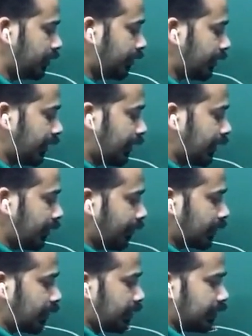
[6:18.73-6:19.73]
Your area
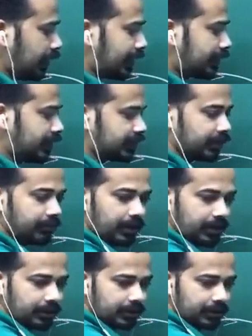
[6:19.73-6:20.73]
vector is like this, am I
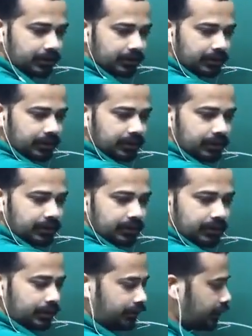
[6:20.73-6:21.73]
right?
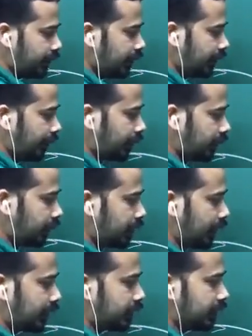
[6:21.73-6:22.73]
Your area vector is
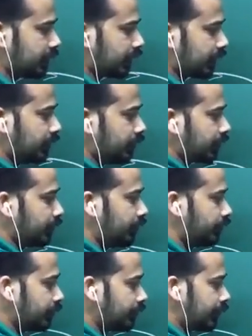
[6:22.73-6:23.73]
like this. Again, you can
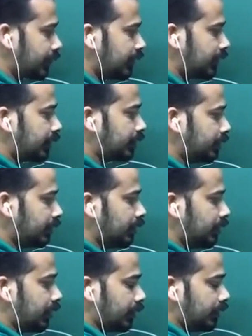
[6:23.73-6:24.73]
use your right hand
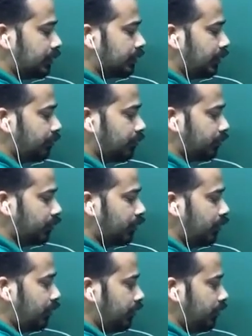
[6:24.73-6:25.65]
thumb rule.